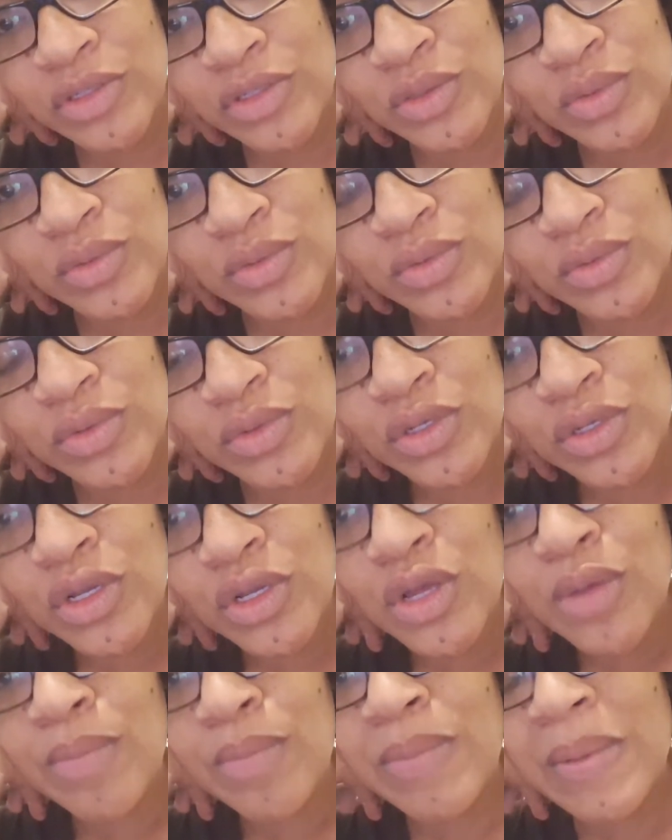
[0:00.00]
you,
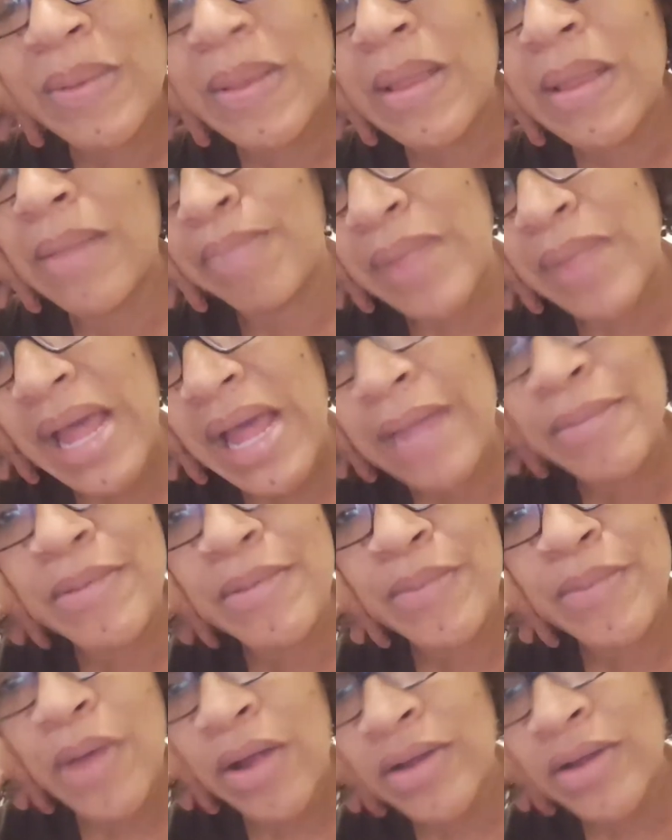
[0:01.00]
Black
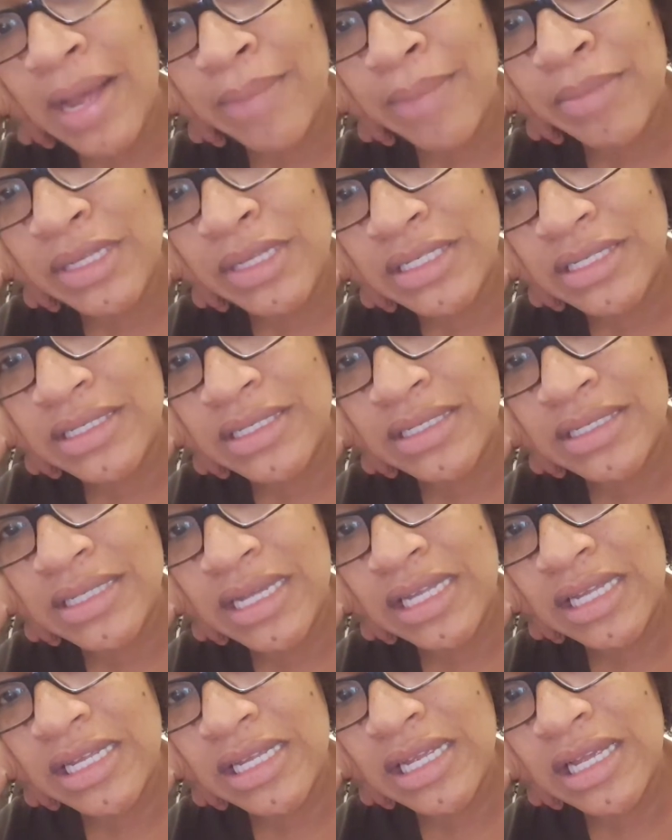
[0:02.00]
people are not meant to
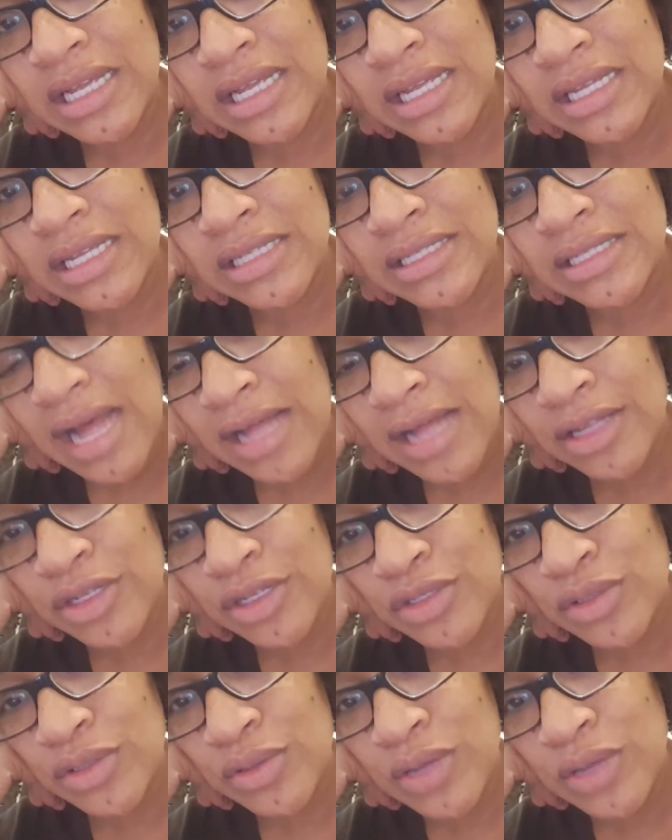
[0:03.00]
sit in
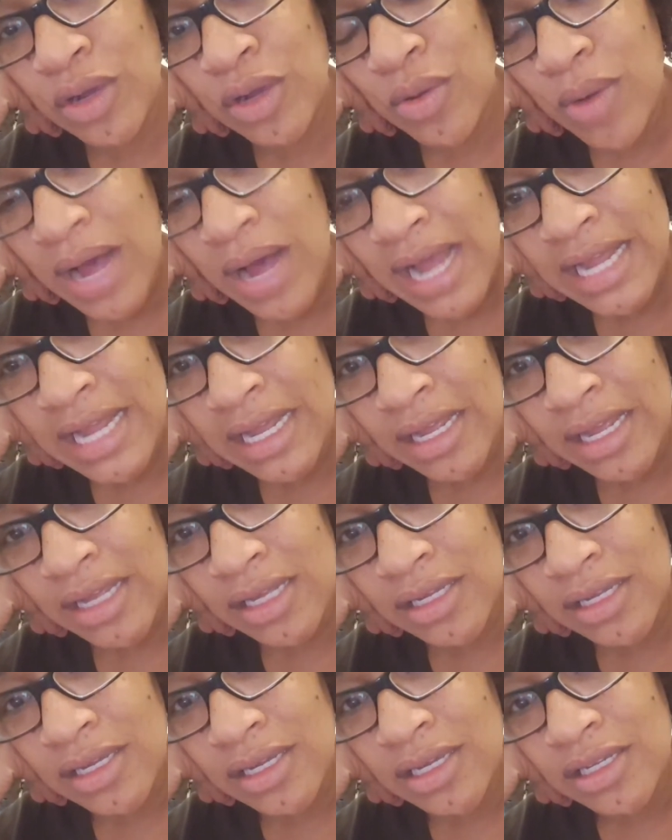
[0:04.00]
solitude and quiet
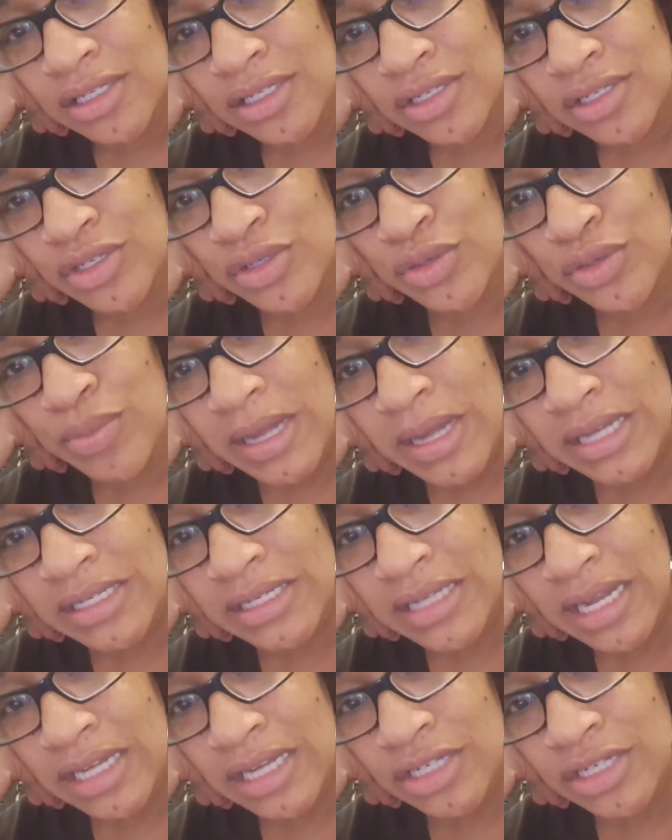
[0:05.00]
to do
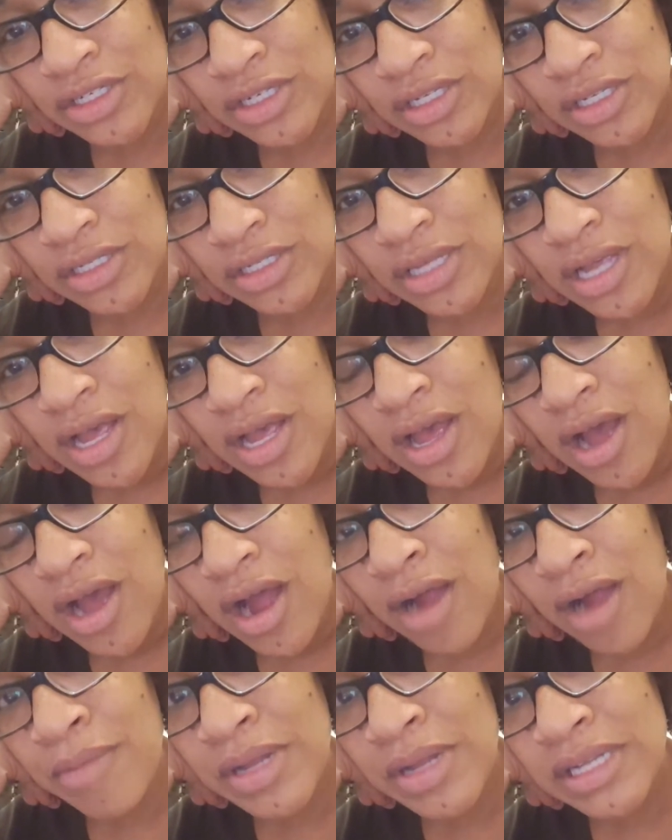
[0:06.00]
meditations.
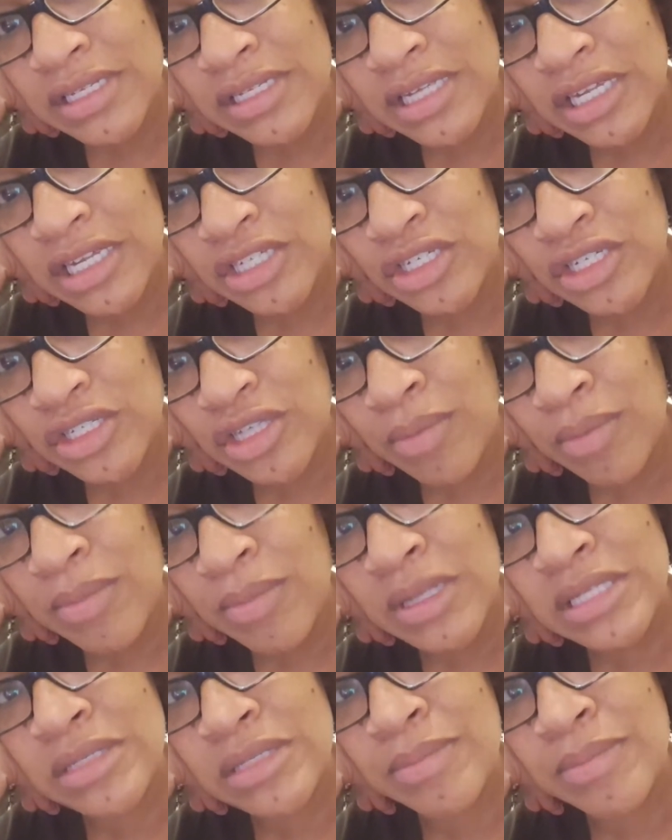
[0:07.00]
Our meditations are
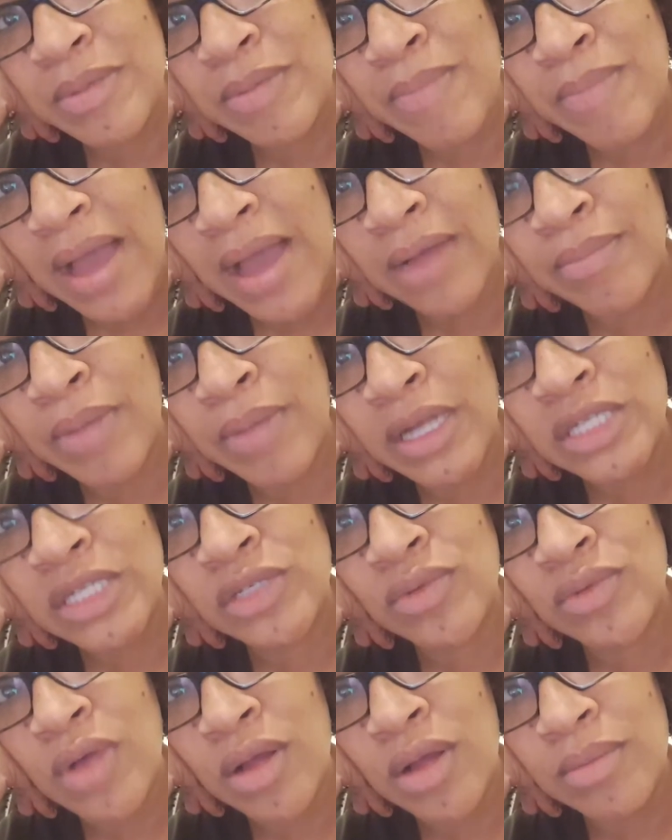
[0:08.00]
meant to be backed by
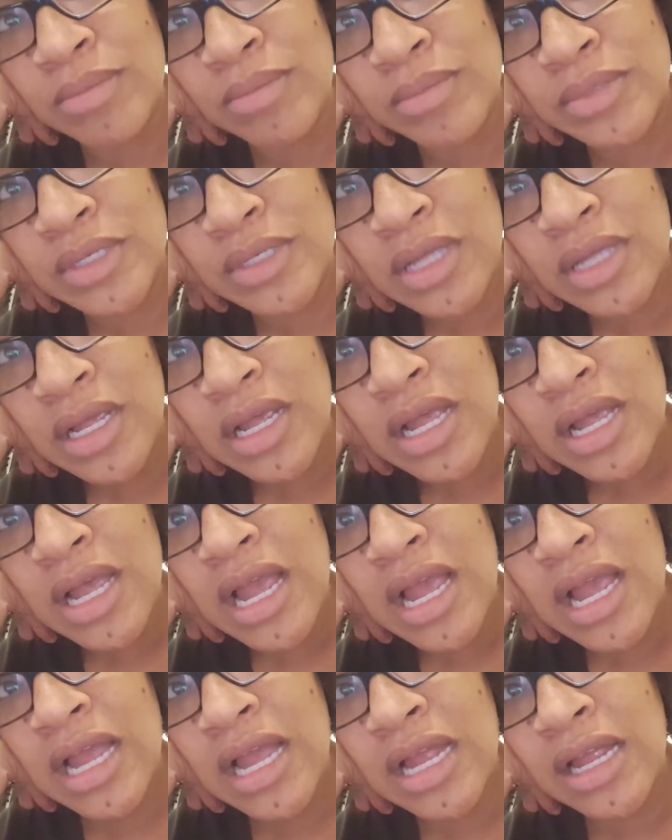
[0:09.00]
drums
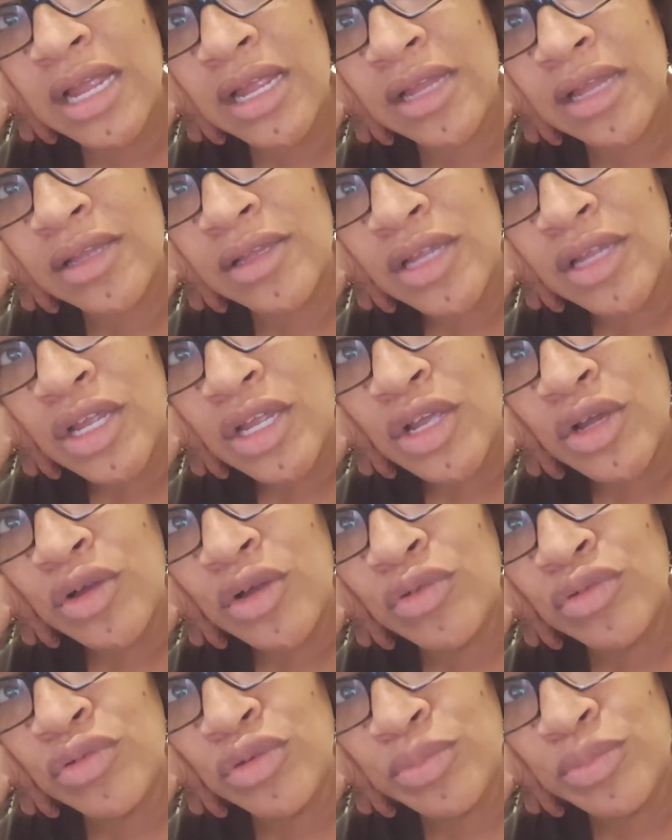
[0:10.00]
and
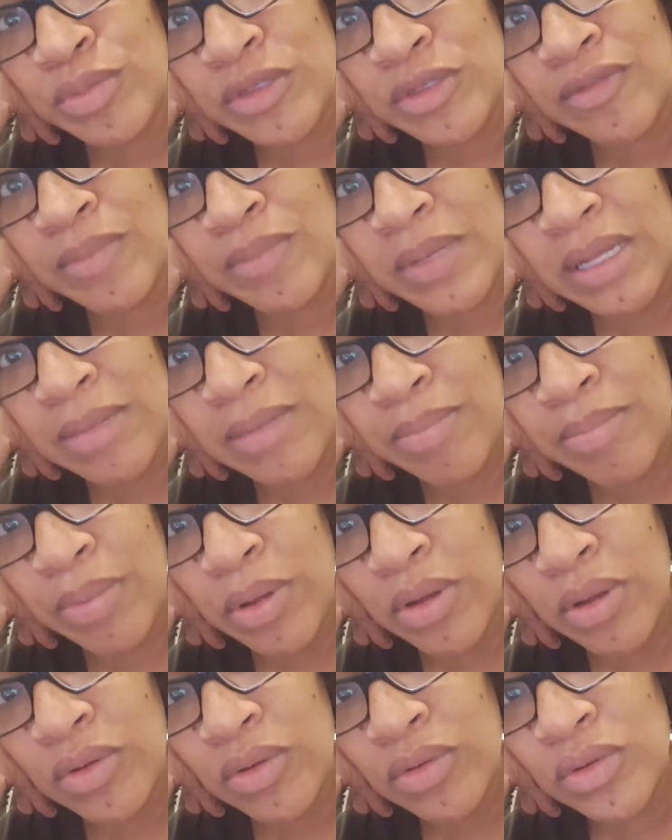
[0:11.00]
groups of
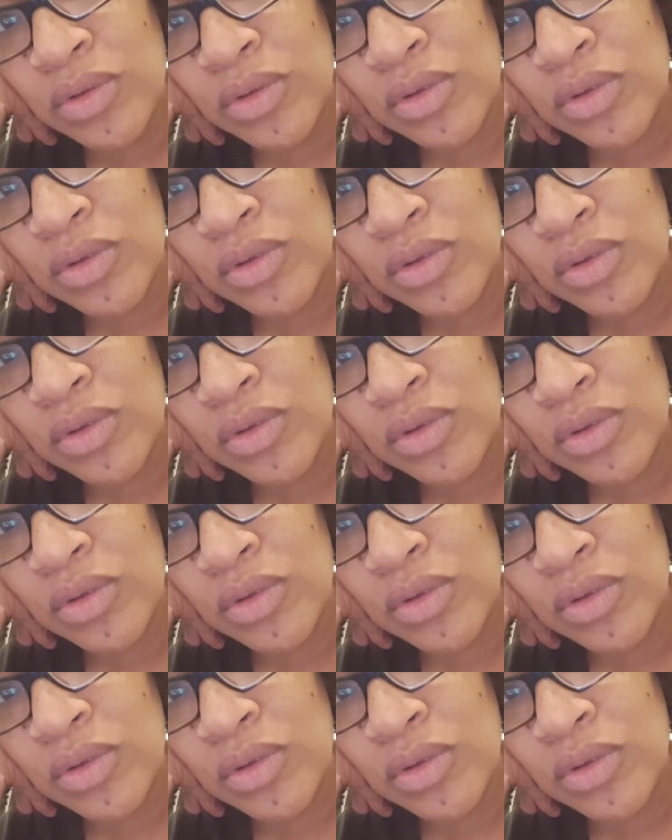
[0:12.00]
people.